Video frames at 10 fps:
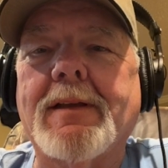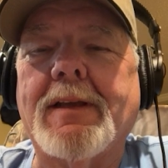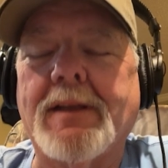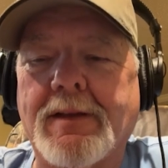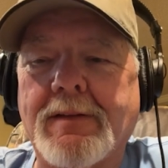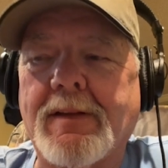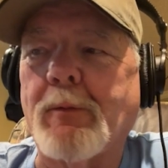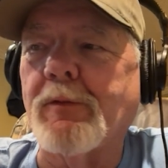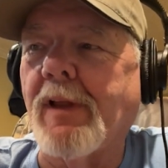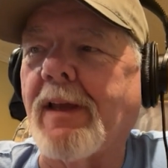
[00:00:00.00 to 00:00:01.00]
Yeah,
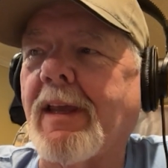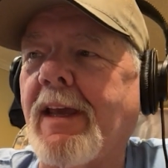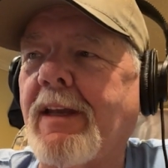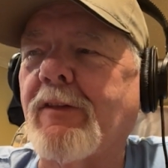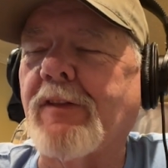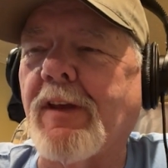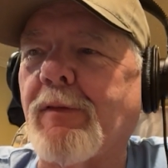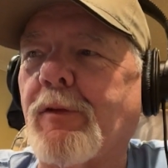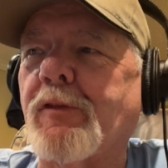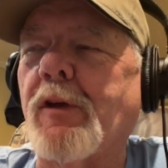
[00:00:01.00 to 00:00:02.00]
that was like
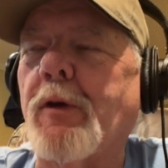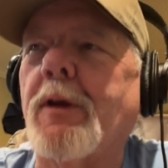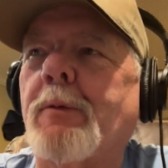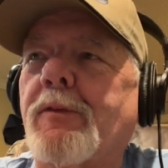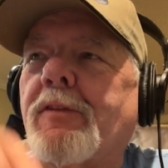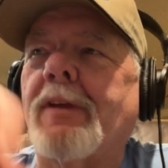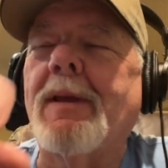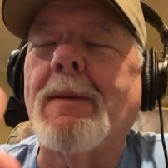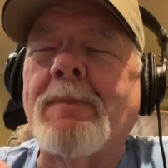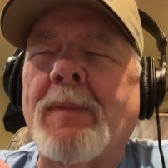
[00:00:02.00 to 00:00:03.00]
87 or so.
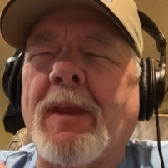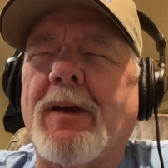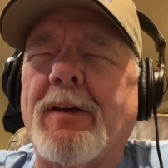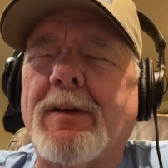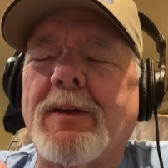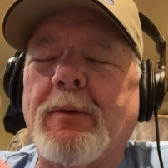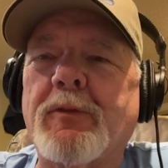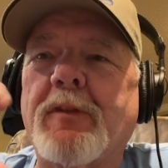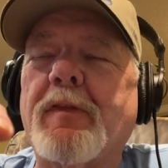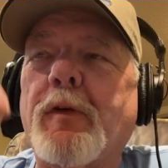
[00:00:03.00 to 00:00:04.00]
It
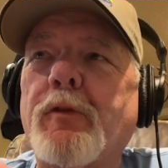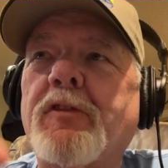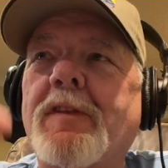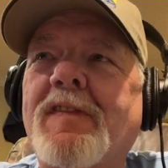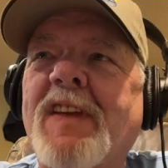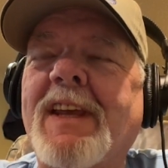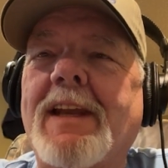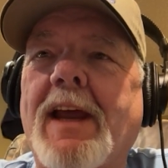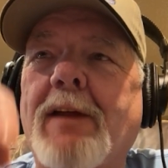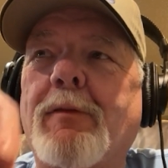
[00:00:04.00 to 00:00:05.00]
was the first
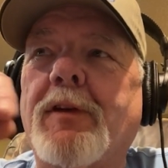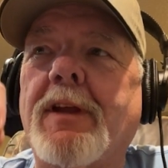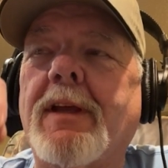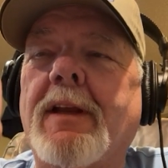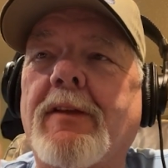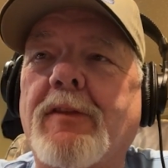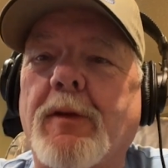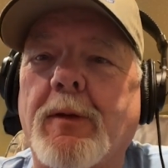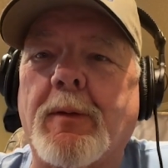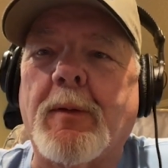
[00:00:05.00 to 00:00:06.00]
event I ever did as
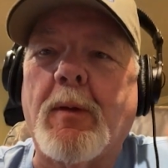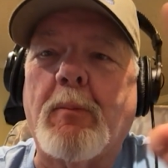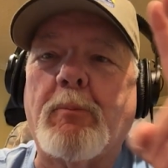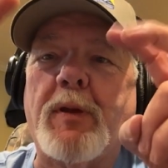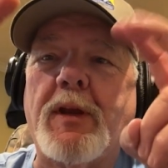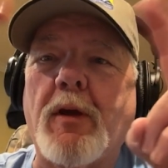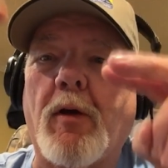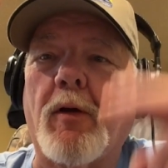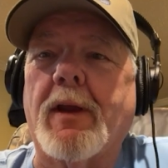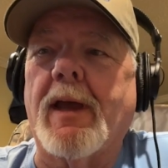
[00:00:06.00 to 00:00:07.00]
the
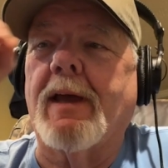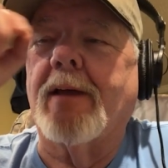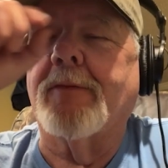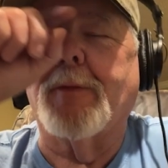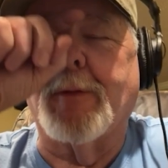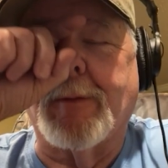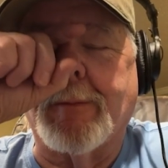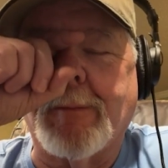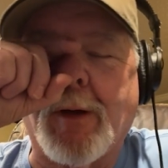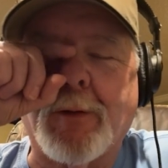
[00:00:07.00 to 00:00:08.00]
PR guy
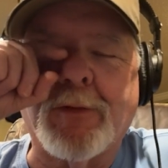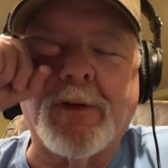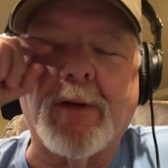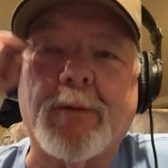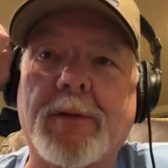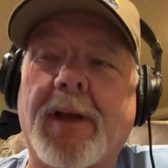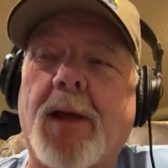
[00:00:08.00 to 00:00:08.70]
for Mossy Oak.